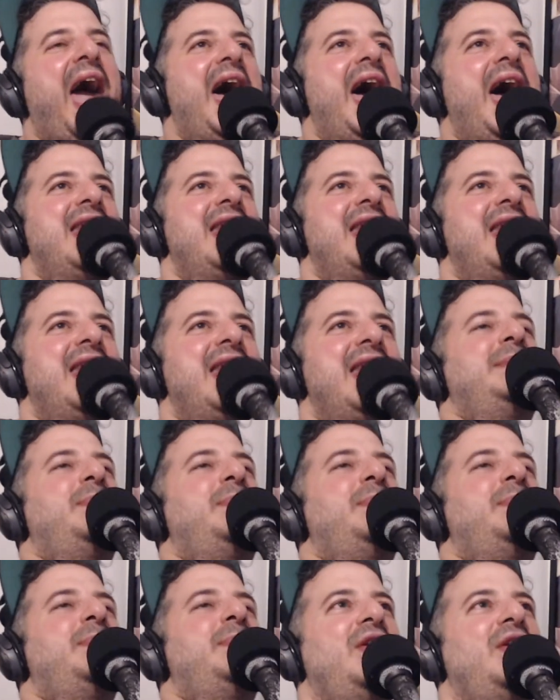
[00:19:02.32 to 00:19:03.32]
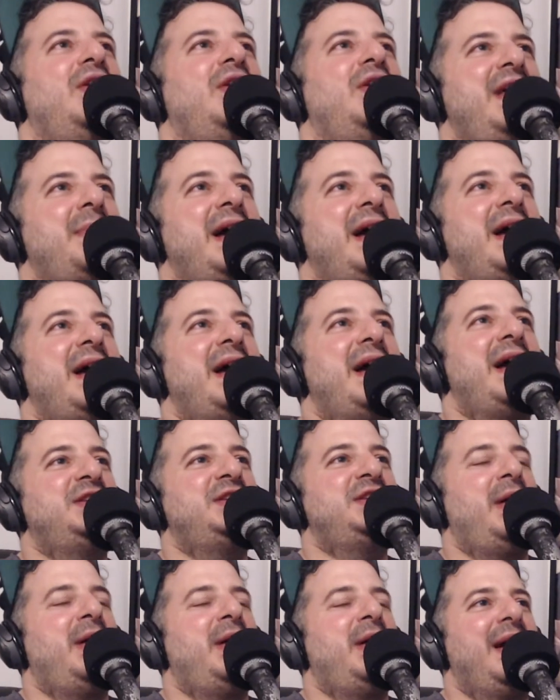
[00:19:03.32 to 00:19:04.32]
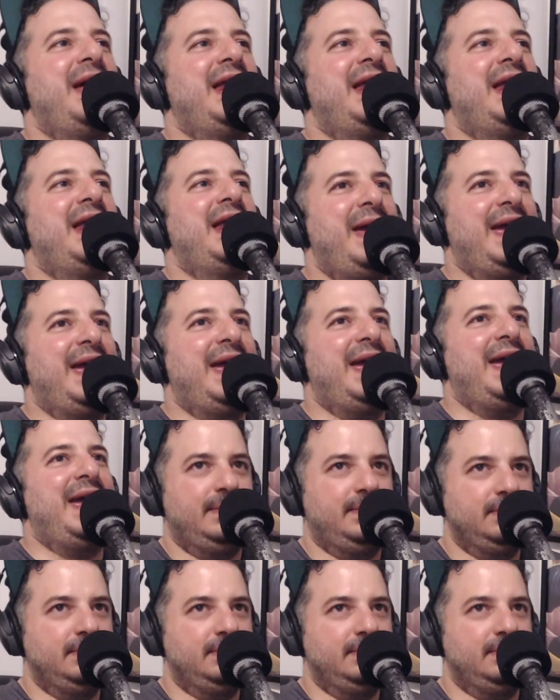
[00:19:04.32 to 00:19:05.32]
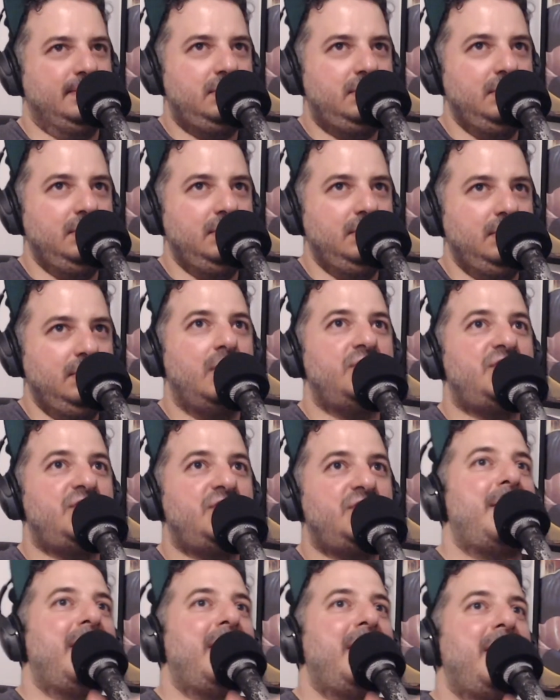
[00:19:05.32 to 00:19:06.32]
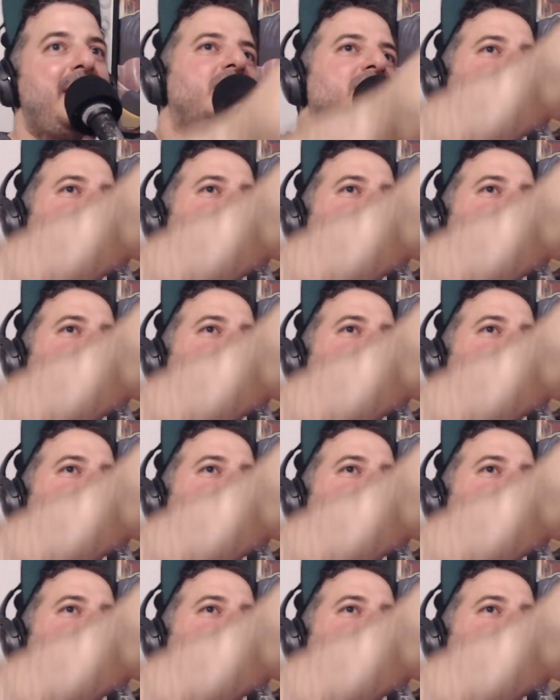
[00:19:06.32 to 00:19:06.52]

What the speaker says: And I sleep with all of them. I have every Spider-Man ever made. Check out my cloak.